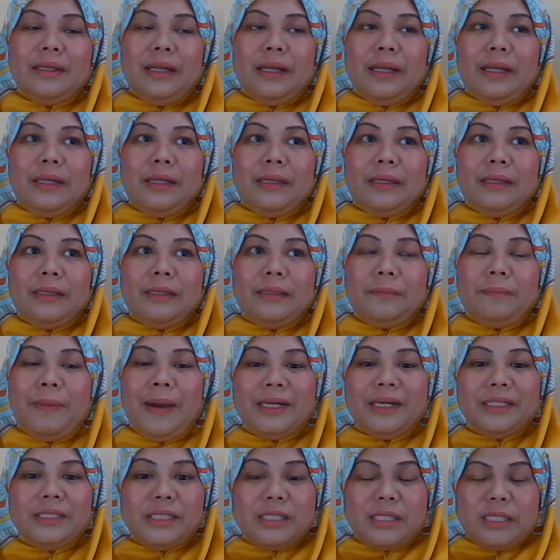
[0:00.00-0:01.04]

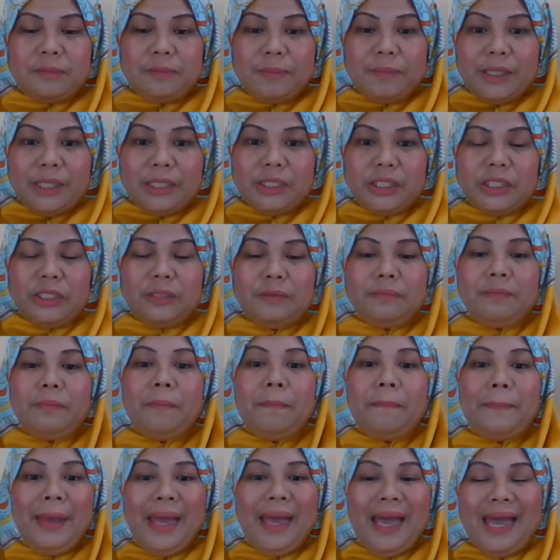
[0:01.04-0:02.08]
participation,
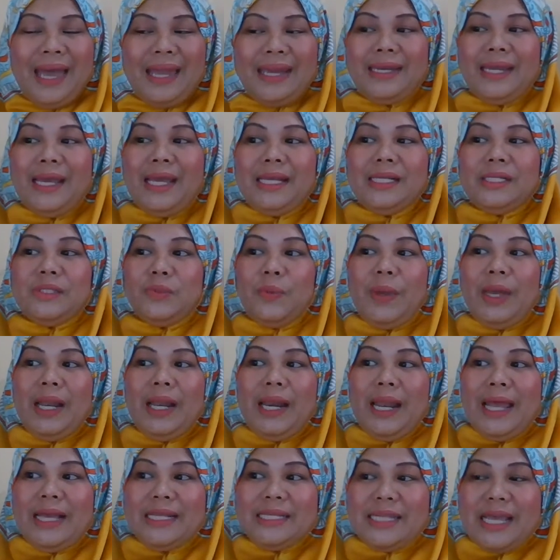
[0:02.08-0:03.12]
but as
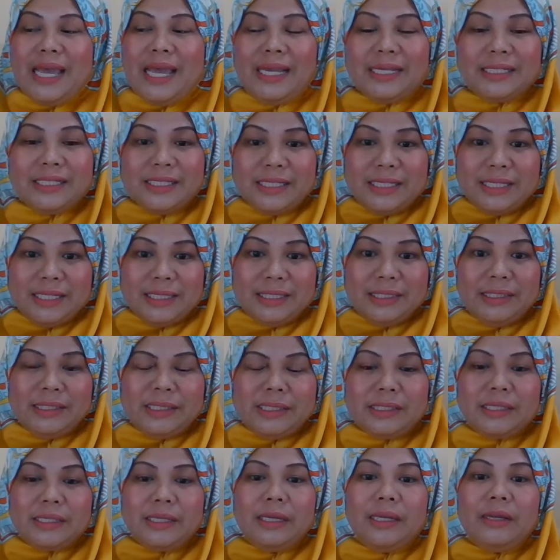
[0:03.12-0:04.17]
well as external
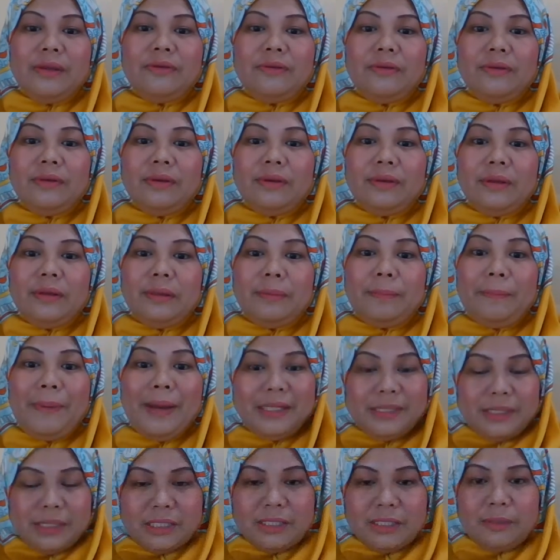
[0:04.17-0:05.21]

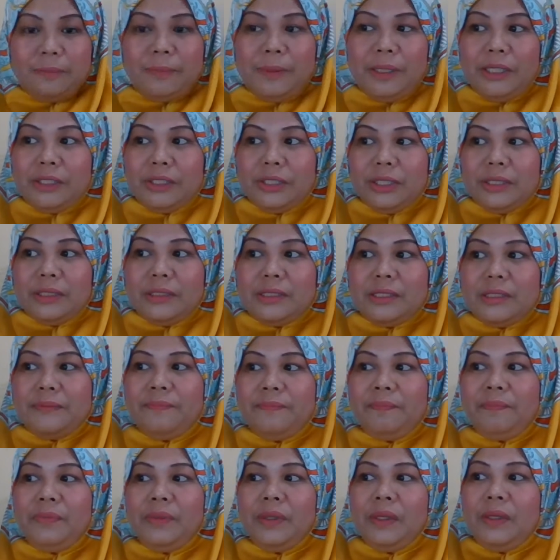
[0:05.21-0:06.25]
participations.
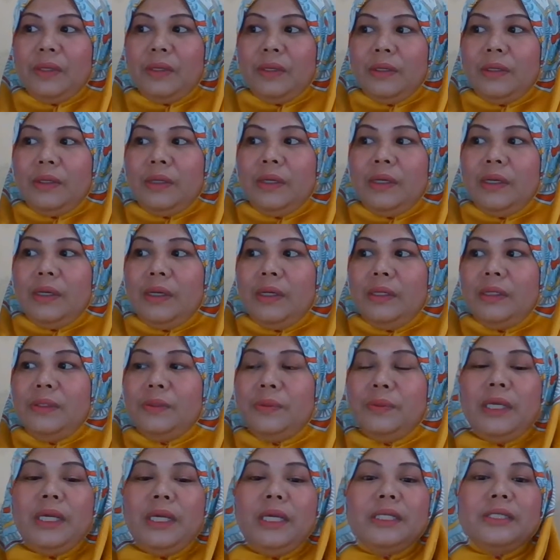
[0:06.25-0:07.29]

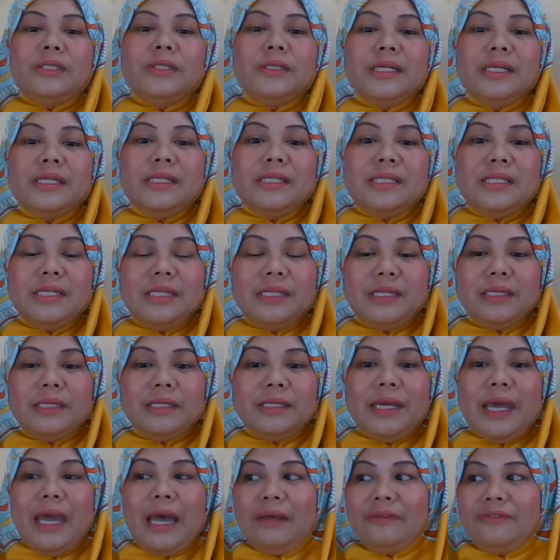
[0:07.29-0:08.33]
You need to consider
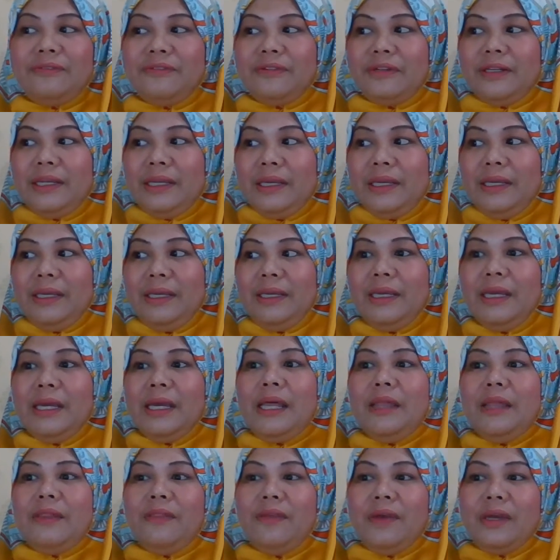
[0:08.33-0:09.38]
carefully
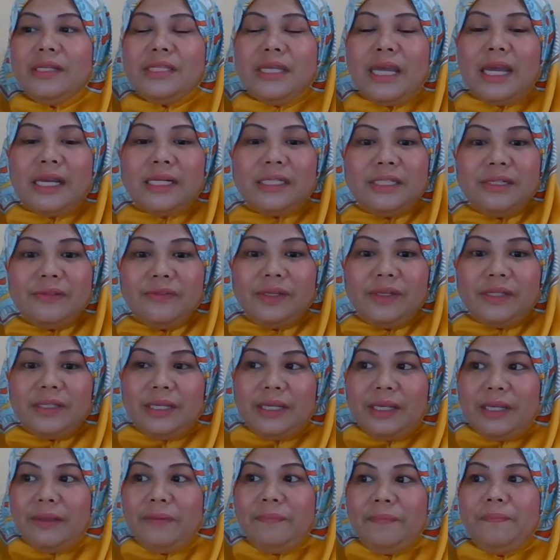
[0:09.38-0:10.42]
this
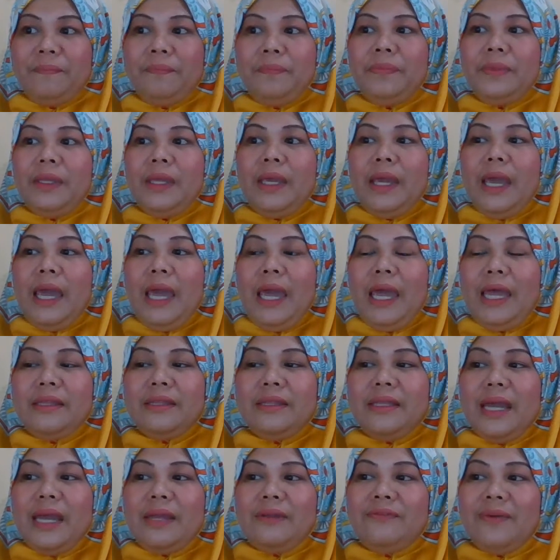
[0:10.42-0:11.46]
activity
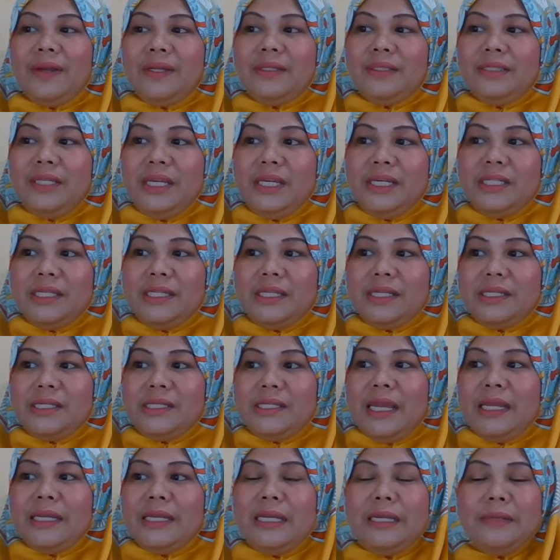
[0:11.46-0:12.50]
and the
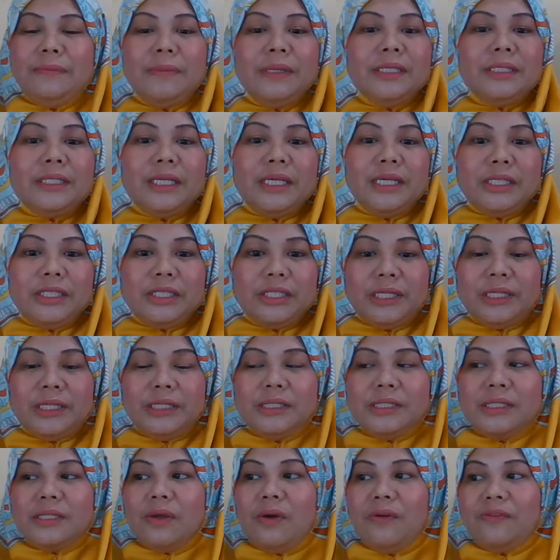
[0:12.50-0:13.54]
advantages and
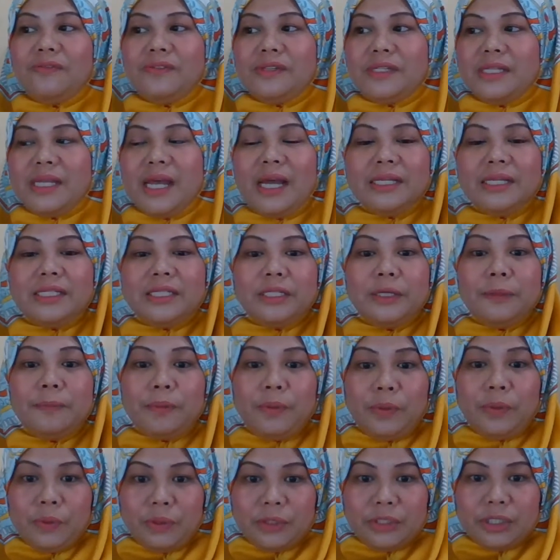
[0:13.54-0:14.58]
limitations of such
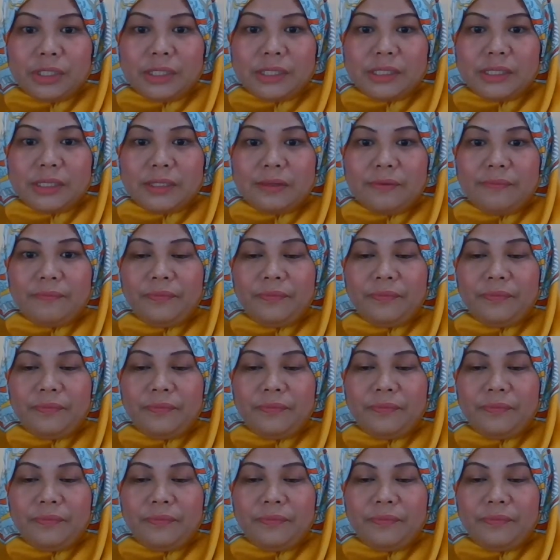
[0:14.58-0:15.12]
approaches.